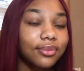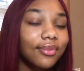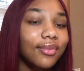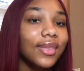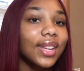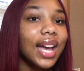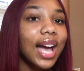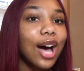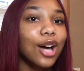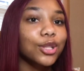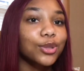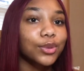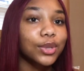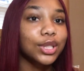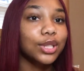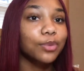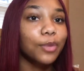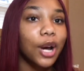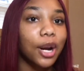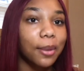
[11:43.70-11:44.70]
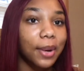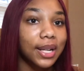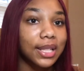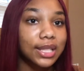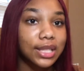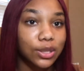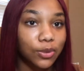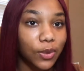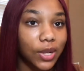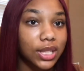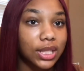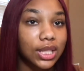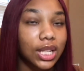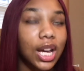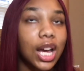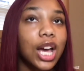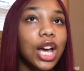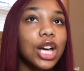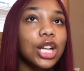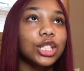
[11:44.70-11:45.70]
I was really smart about the situation.
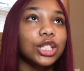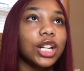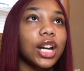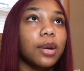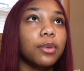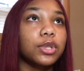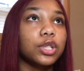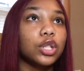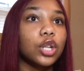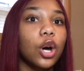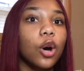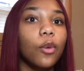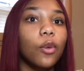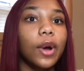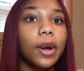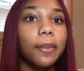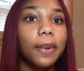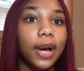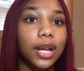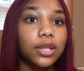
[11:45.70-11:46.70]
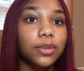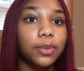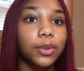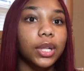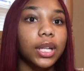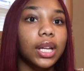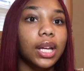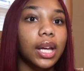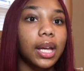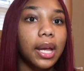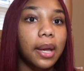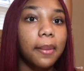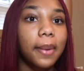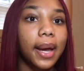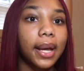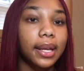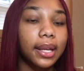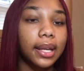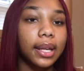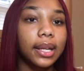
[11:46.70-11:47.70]
So there was no way possible he could get
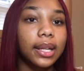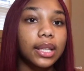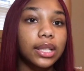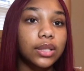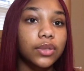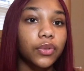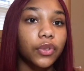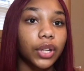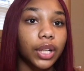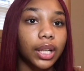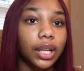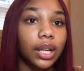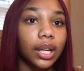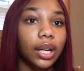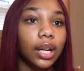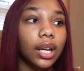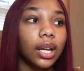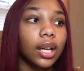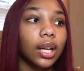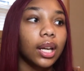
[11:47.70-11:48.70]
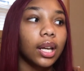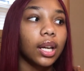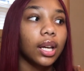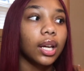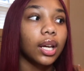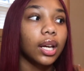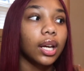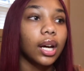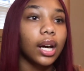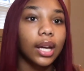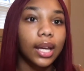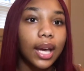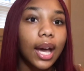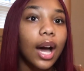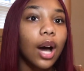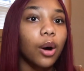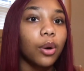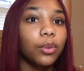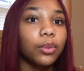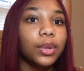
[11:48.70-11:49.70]
back in his freaking
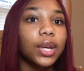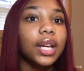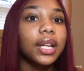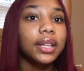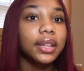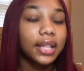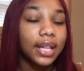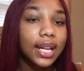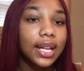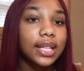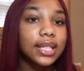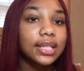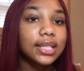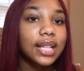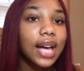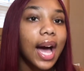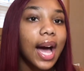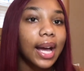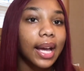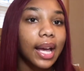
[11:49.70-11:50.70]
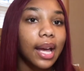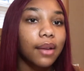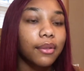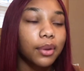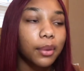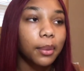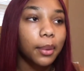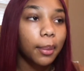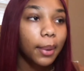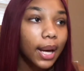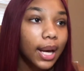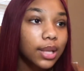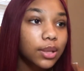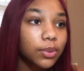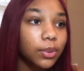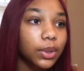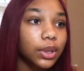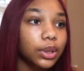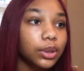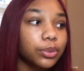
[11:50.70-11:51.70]
account unless I gave him the
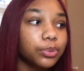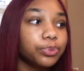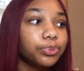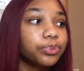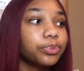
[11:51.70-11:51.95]
password.